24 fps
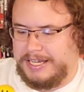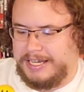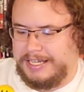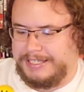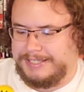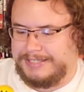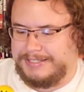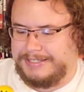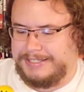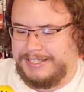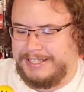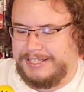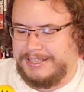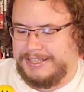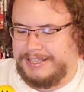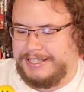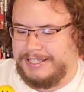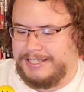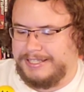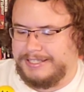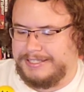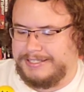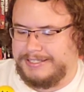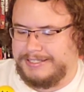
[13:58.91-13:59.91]
I said
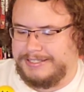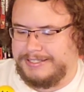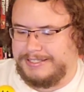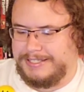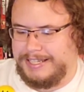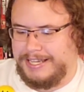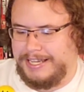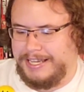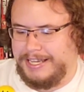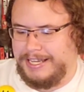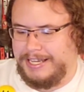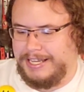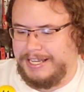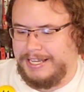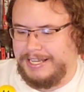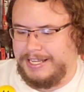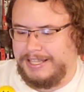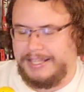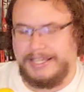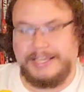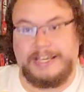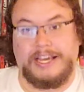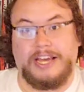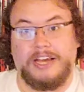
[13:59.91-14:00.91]
this
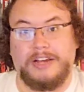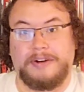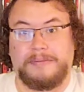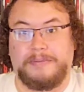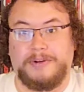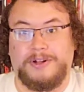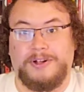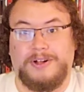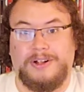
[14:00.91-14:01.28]
in the Cannibal